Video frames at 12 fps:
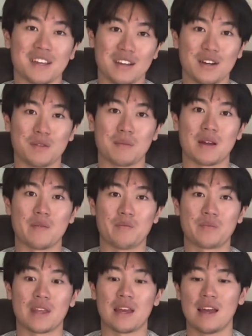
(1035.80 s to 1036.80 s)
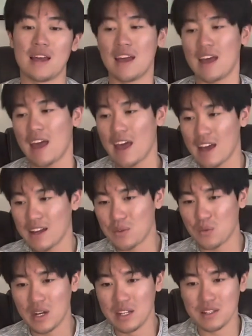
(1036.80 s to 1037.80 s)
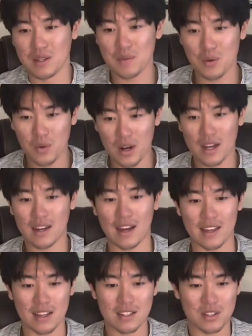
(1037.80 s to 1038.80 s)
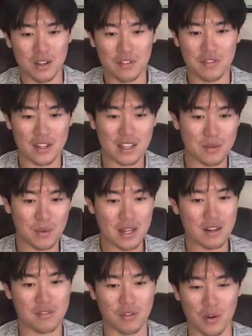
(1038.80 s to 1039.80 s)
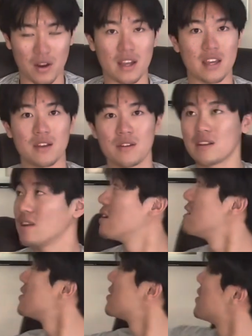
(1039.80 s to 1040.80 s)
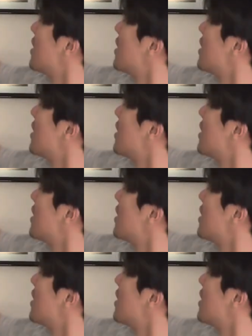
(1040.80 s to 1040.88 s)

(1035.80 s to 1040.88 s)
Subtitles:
good, man. And, well, number 1, I guess y'all fucking waited for it. Here it is.